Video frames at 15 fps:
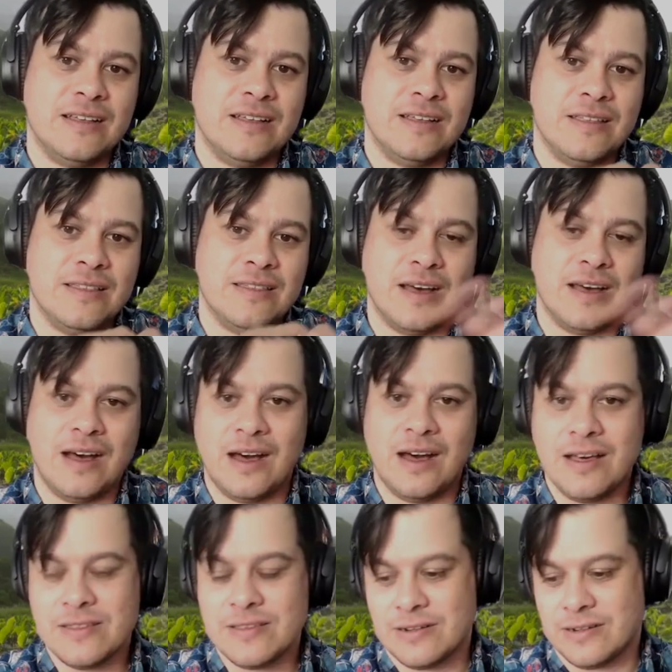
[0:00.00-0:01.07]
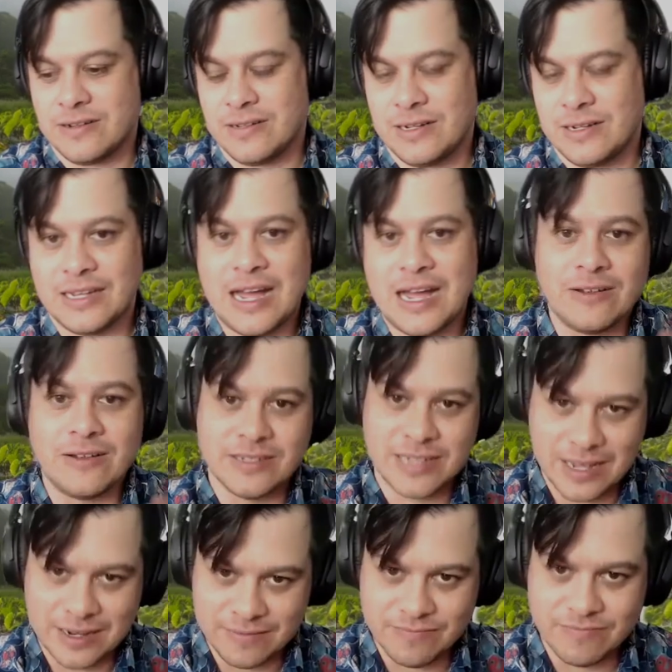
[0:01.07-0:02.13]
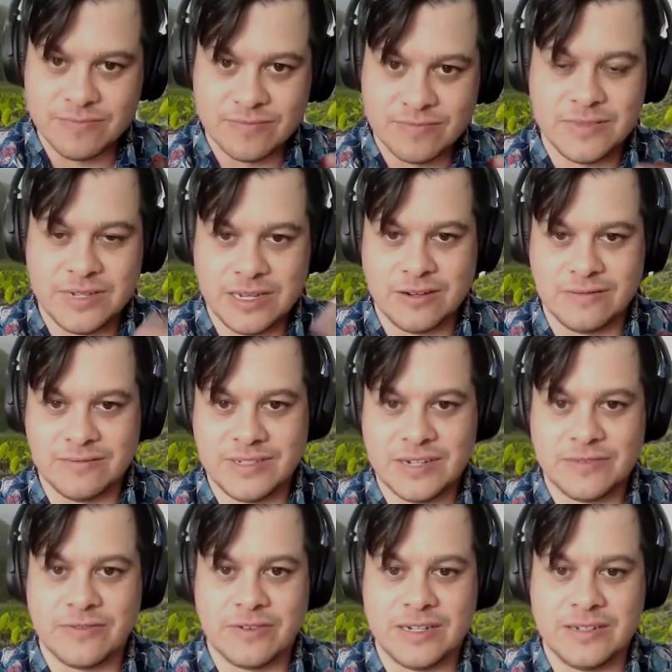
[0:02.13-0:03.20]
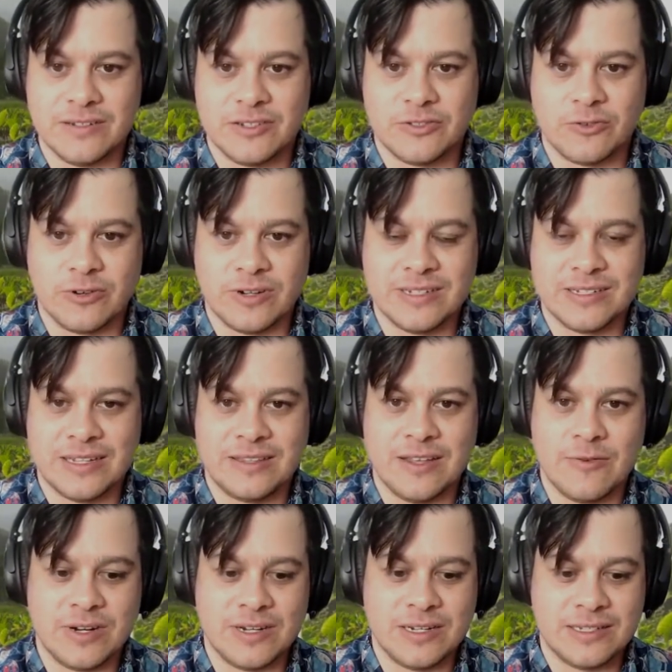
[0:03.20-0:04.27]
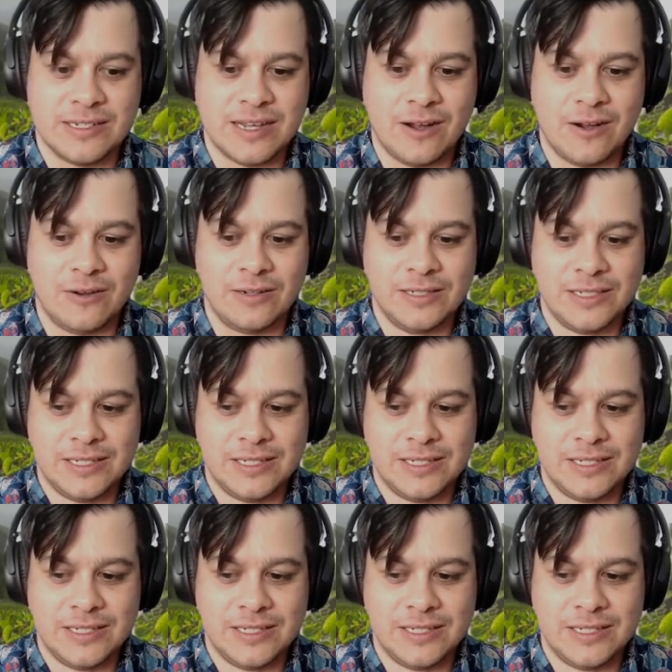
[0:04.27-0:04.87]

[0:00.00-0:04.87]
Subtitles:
the other halals had, you know, different stories that they wanted to tell.